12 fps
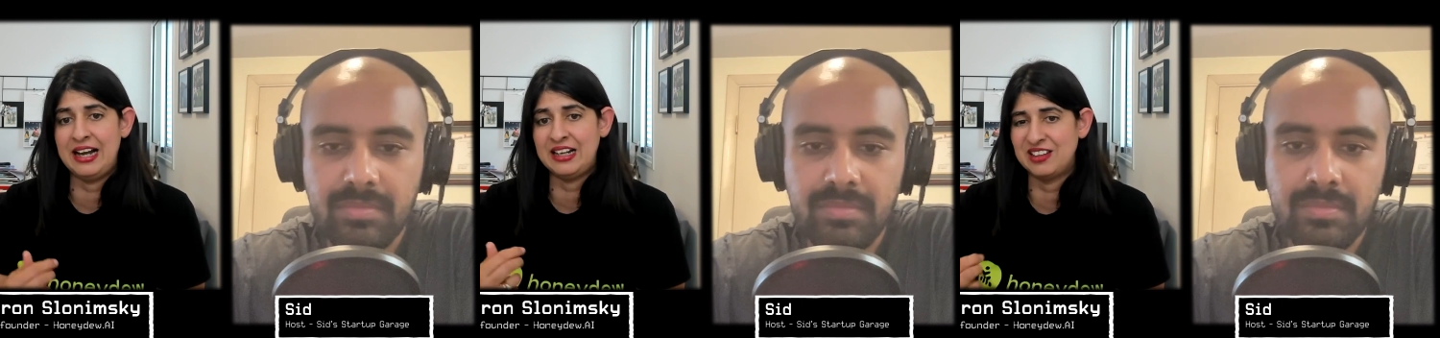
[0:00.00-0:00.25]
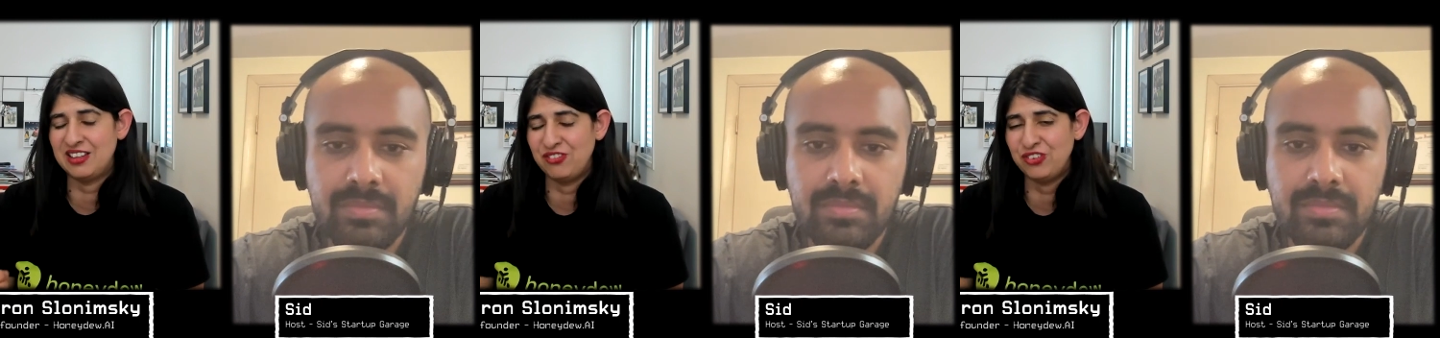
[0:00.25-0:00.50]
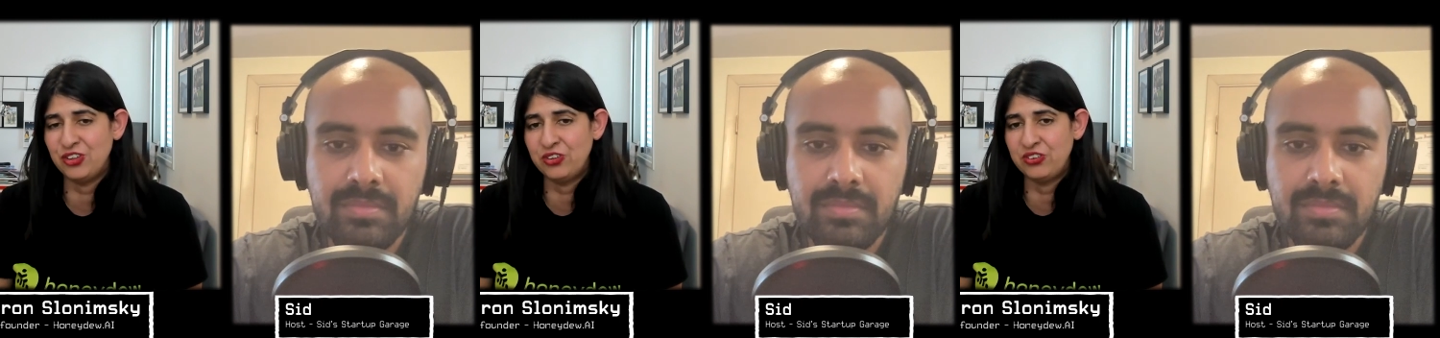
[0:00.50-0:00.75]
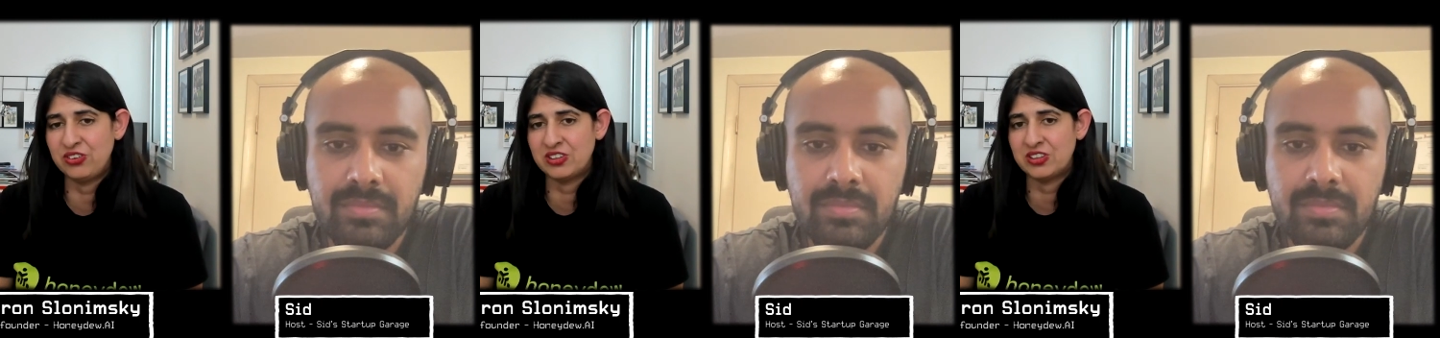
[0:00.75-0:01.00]
Speaker 1: active
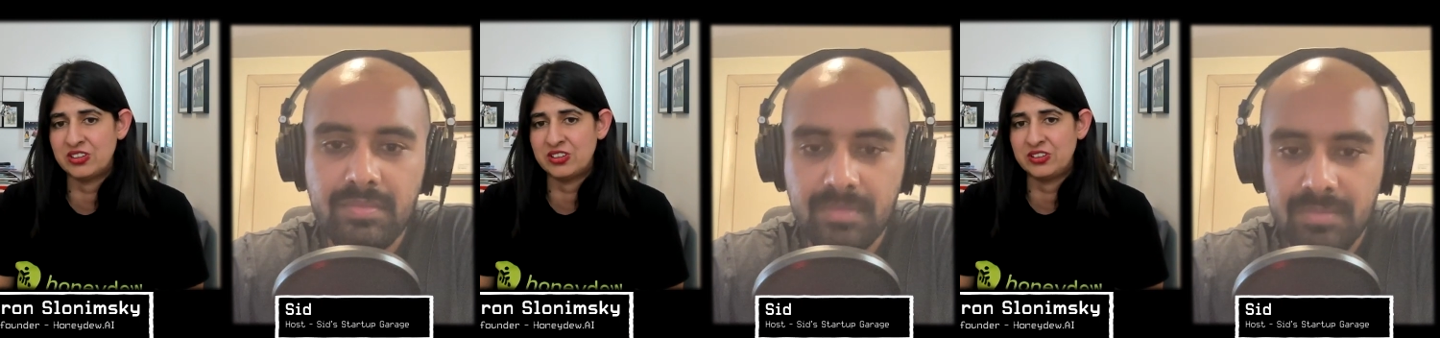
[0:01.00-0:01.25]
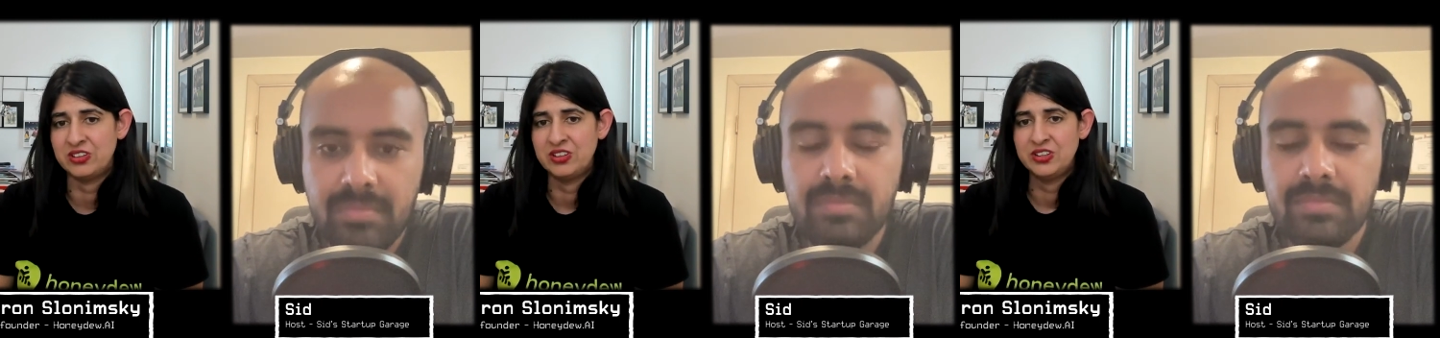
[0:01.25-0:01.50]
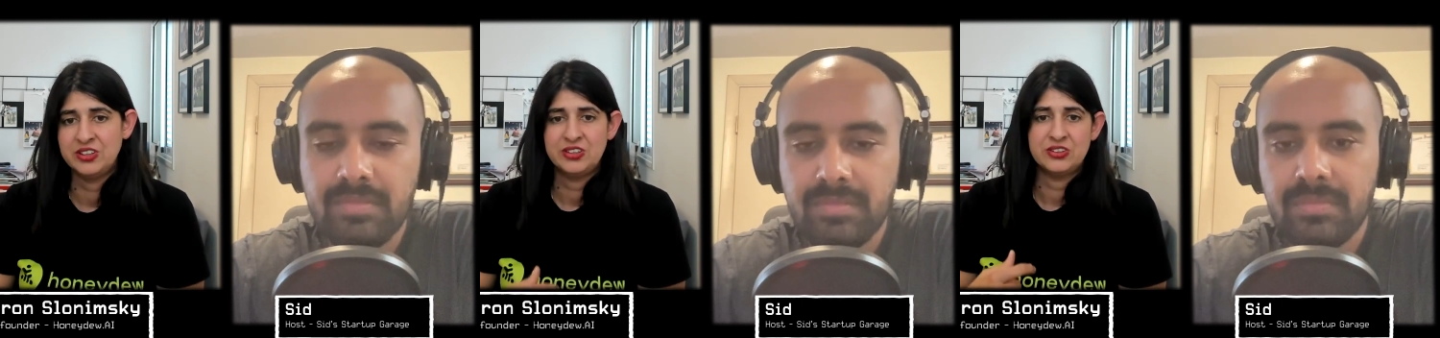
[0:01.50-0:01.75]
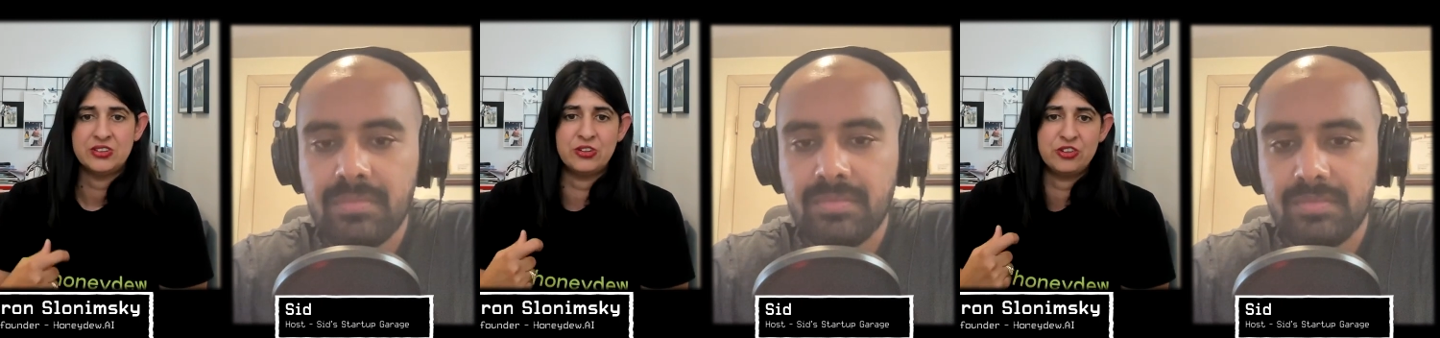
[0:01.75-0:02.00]
user
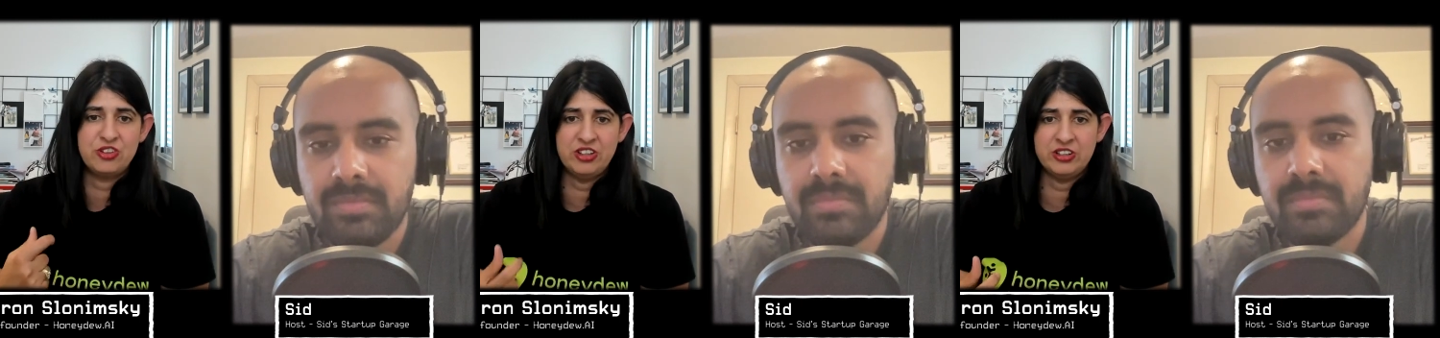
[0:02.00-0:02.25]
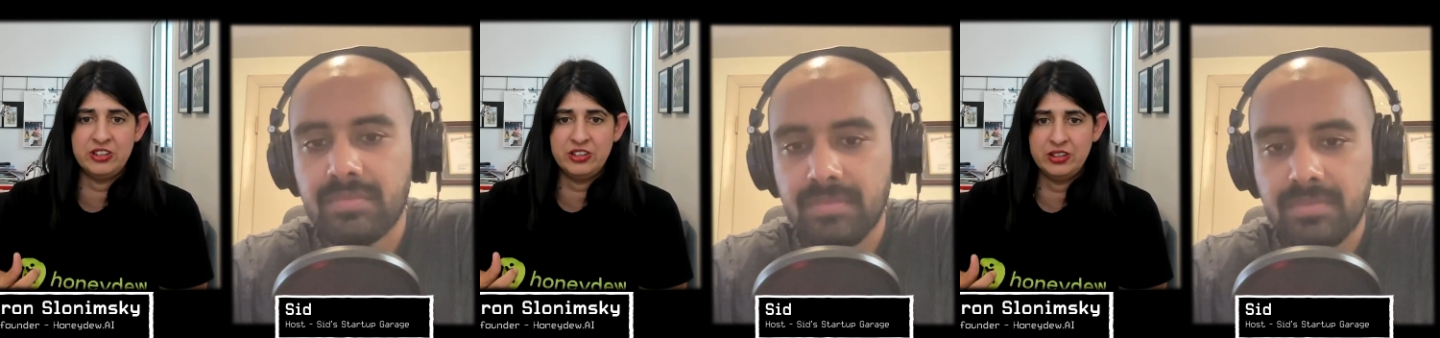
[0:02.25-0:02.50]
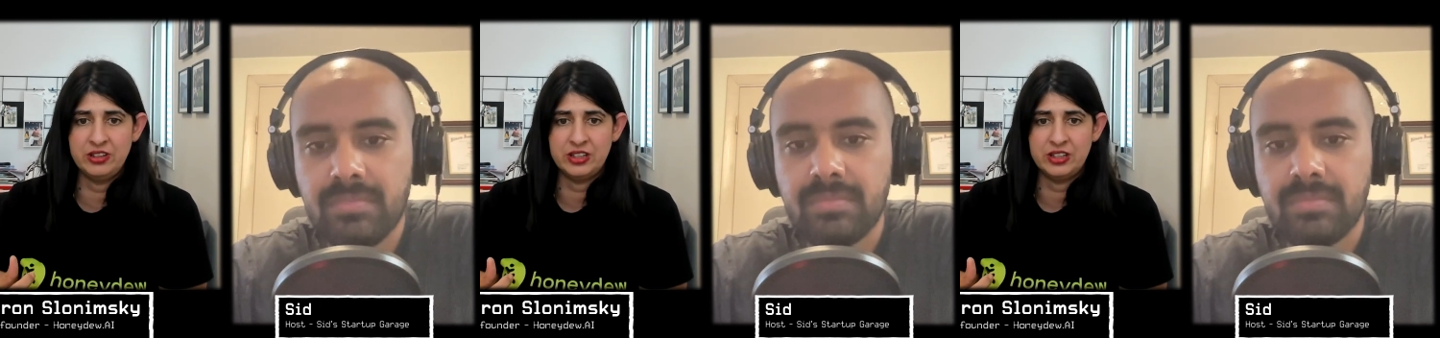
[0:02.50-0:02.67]
or churn